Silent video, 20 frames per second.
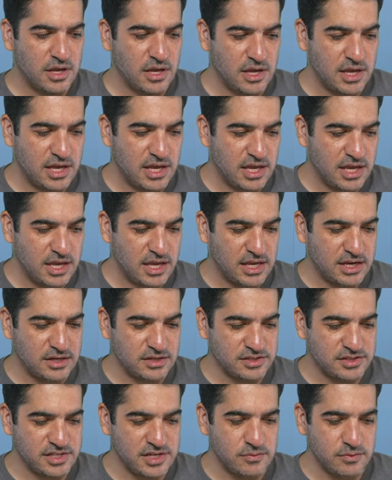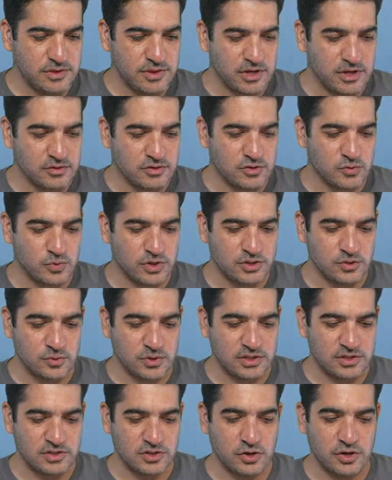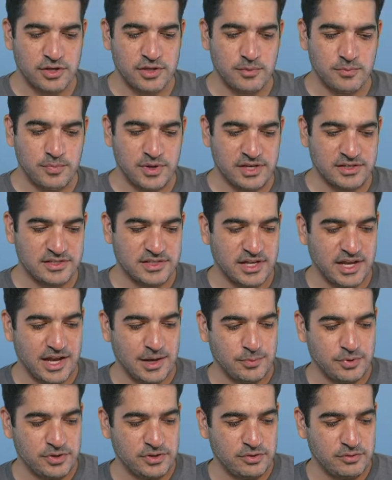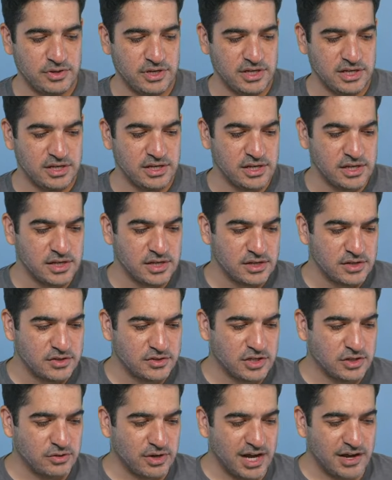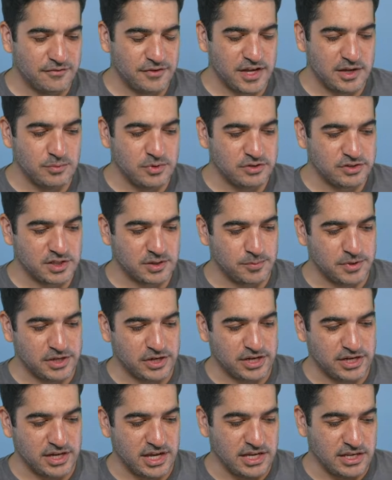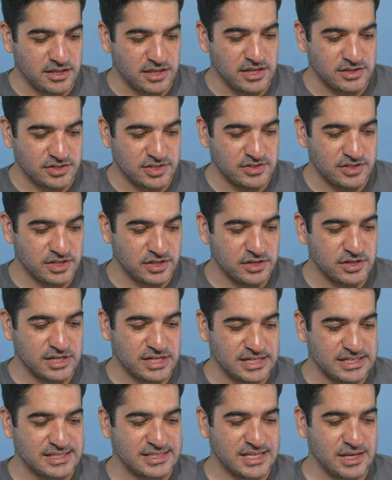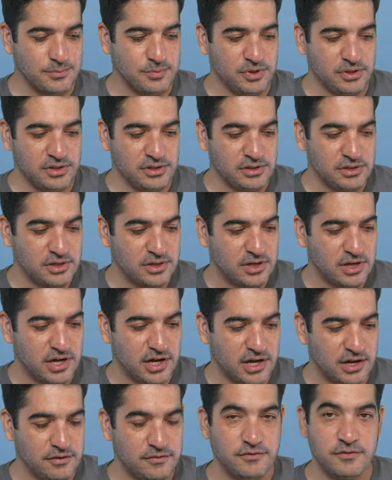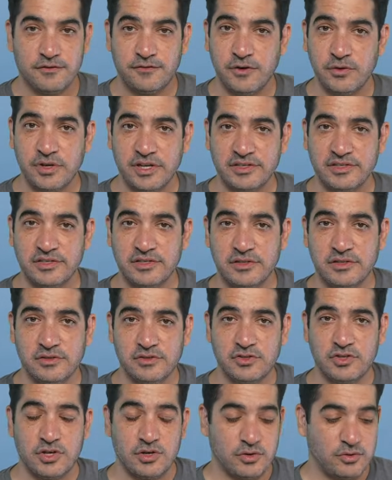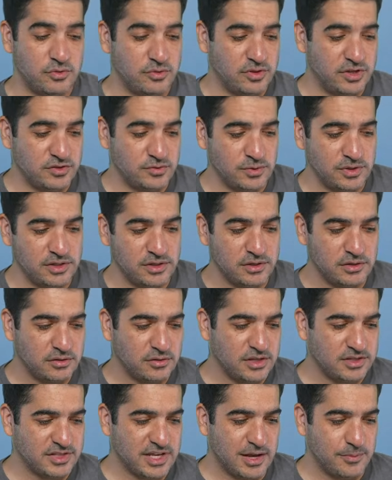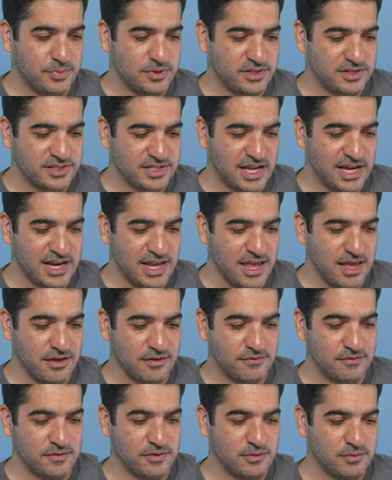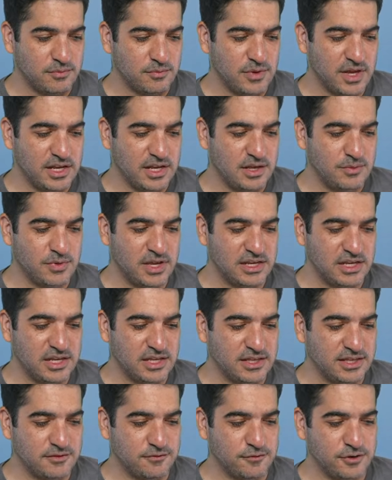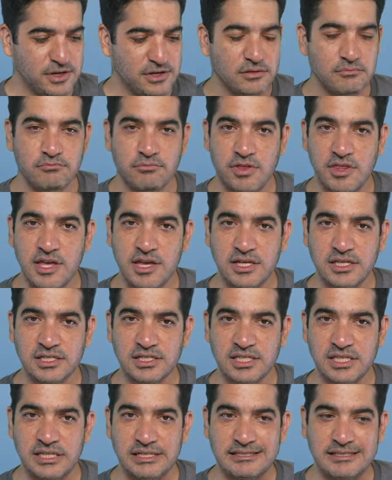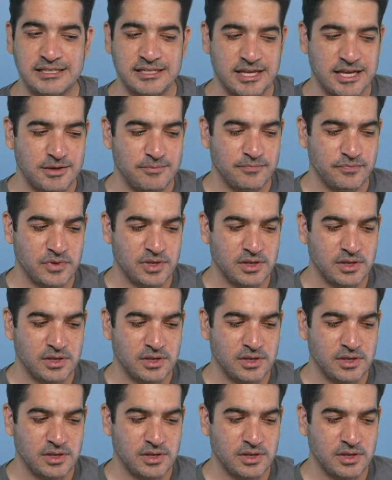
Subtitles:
and see with those which ones are the best opportunity. So offline music player, and this is a good example of focus. So this app does not have many different things in its name.